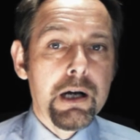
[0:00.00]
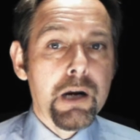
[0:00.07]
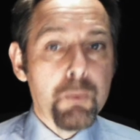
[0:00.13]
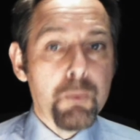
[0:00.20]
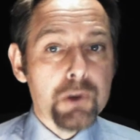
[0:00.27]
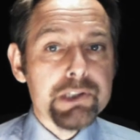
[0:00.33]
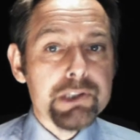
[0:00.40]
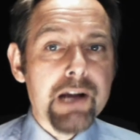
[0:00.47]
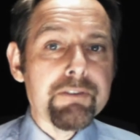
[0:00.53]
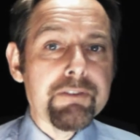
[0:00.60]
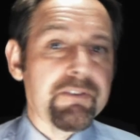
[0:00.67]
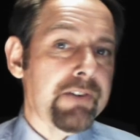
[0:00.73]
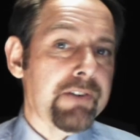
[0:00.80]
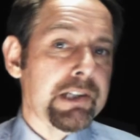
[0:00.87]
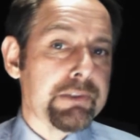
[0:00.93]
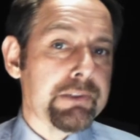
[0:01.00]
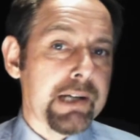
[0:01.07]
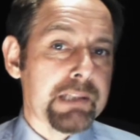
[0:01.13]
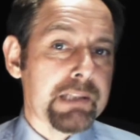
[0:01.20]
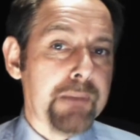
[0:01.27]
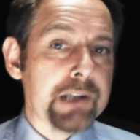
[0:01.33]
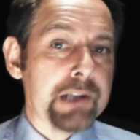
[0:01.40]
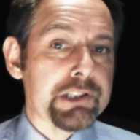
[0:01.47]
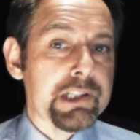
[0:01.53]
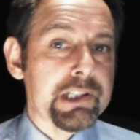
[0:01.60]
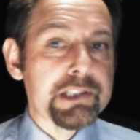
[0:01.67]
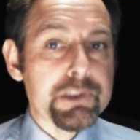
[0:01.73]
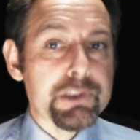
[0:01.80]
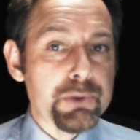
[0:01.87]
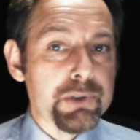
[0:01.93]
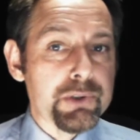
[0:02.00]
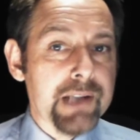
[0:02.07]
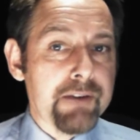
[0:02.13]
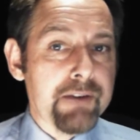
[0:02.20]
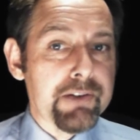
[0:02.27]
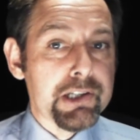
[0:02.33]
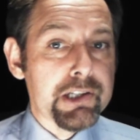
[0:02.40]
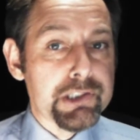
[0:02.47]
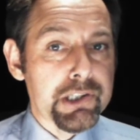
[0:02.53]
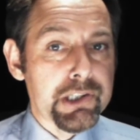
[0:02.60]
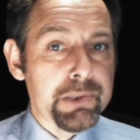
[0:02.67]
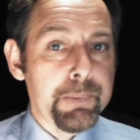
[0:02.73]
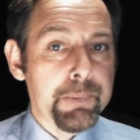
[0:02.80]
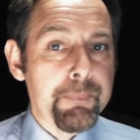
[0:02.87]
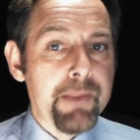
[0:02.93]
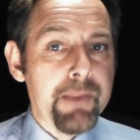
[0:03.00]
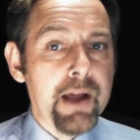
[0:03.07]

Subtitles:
And watch out for further expansion into North Africa too.